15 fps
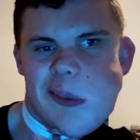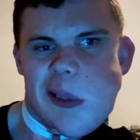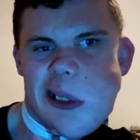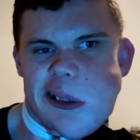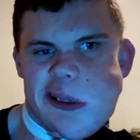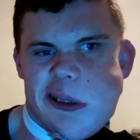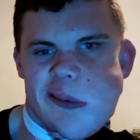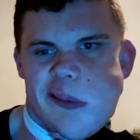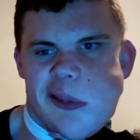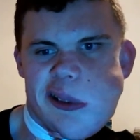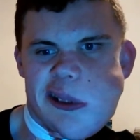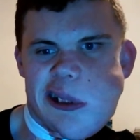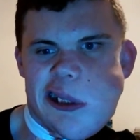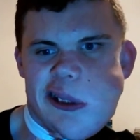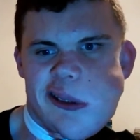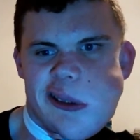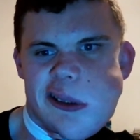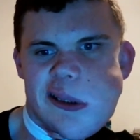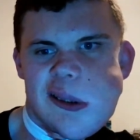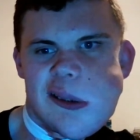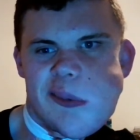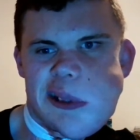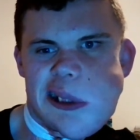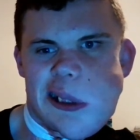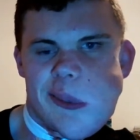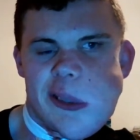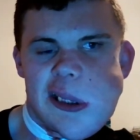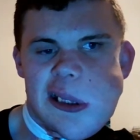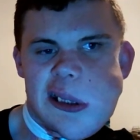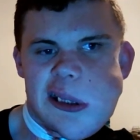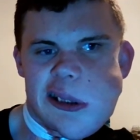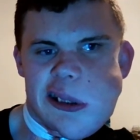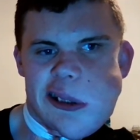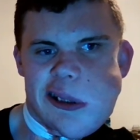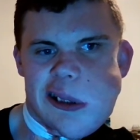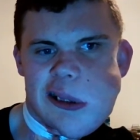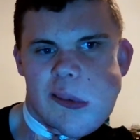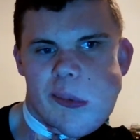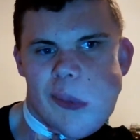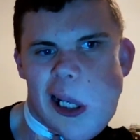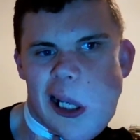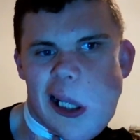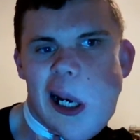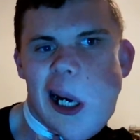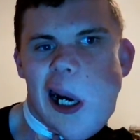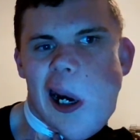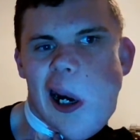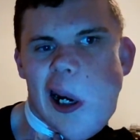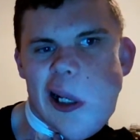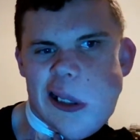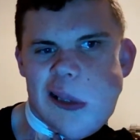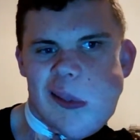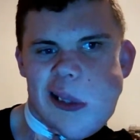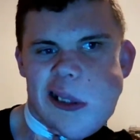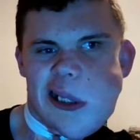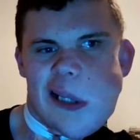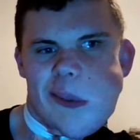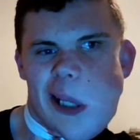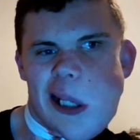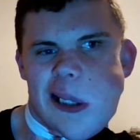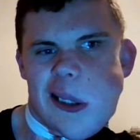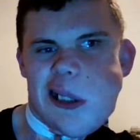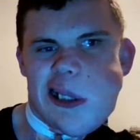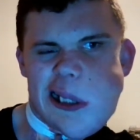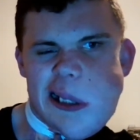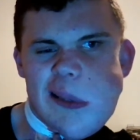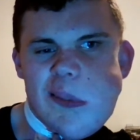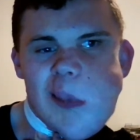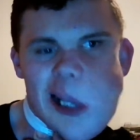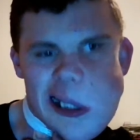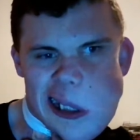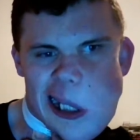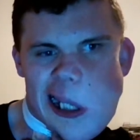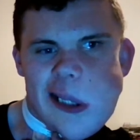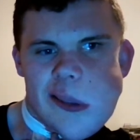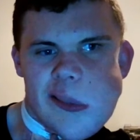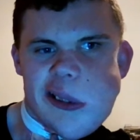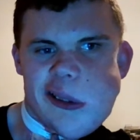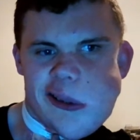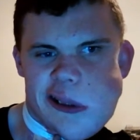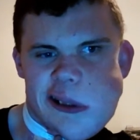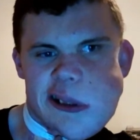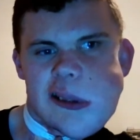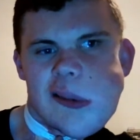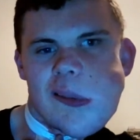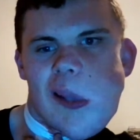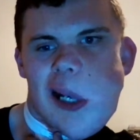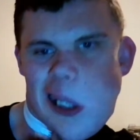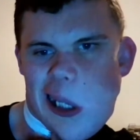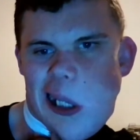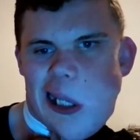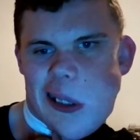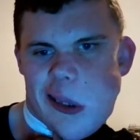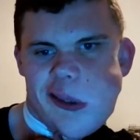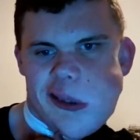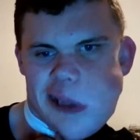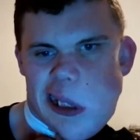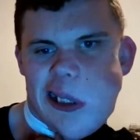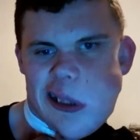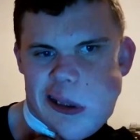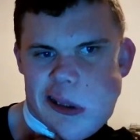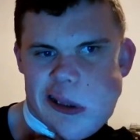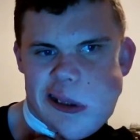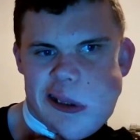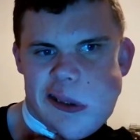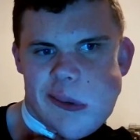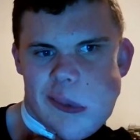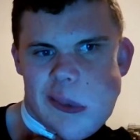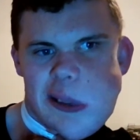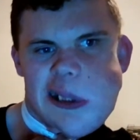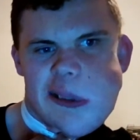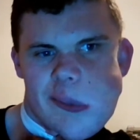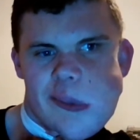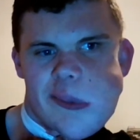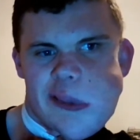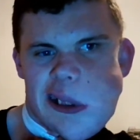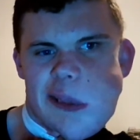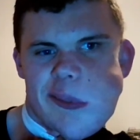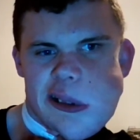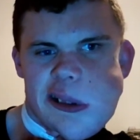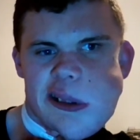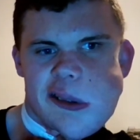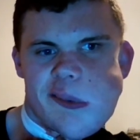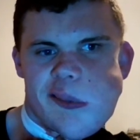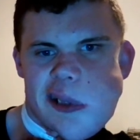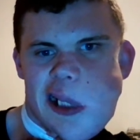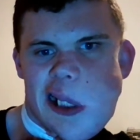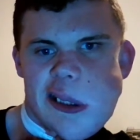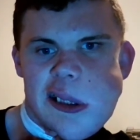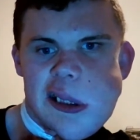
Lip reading: huge danger to the MCU. But honestly, if they actually do get to keep, if the MCU does